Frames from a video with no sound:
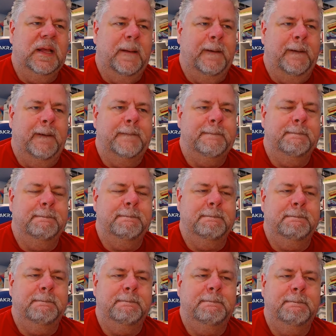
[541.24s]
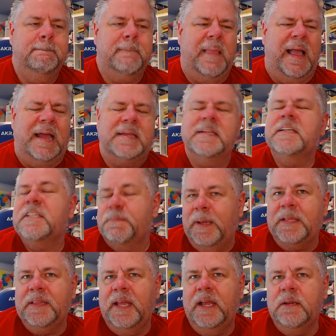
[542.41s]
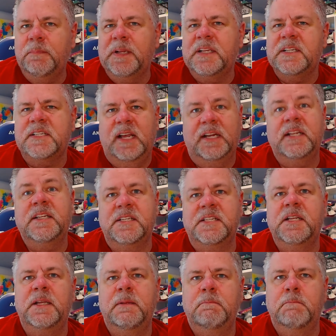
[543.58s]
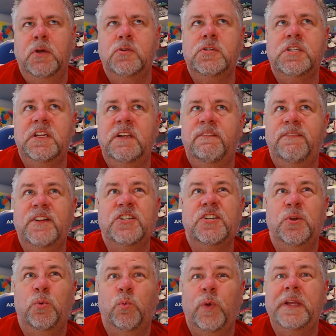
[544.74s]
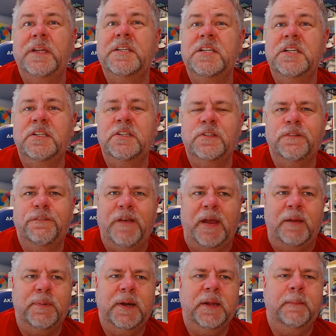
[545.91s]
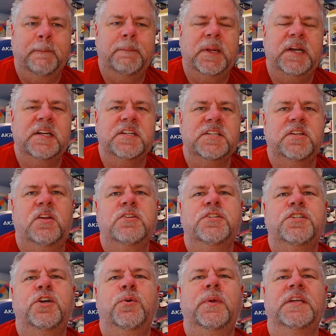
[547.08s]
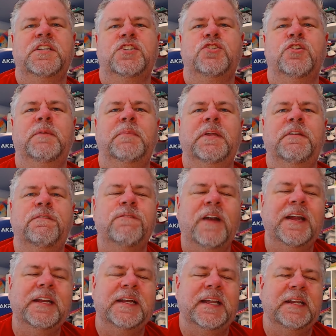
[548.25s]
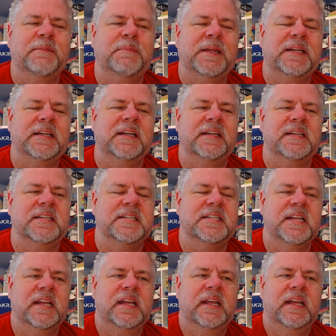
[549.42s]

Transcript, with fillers: Um, I expect that because that is the most efficient way to use fabric, but it is also extremely frightening because